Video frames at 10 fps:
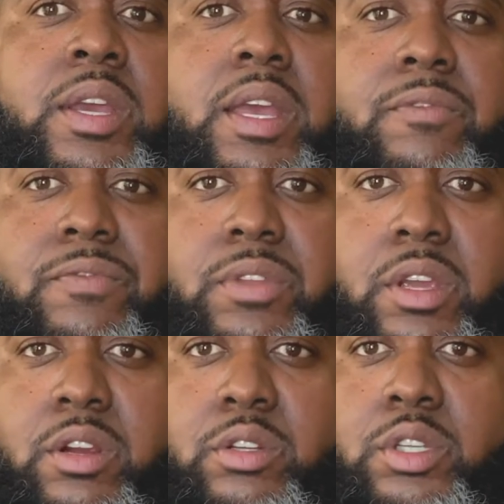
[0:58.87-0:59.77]
If
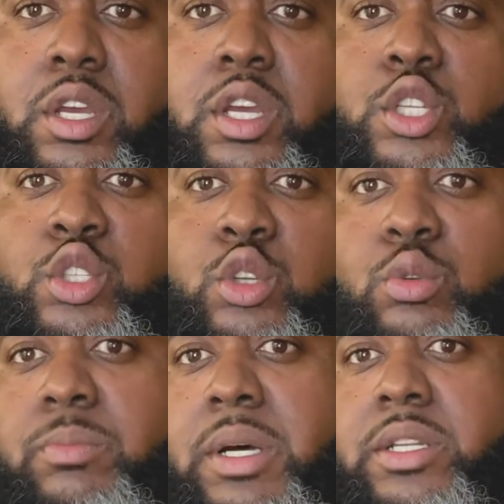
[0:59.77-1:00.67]
there's
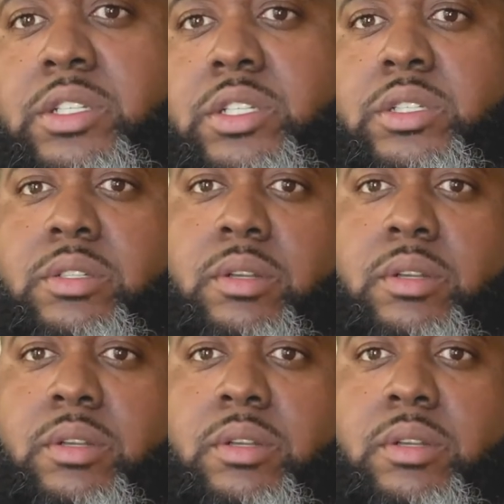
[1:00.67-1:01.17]
too much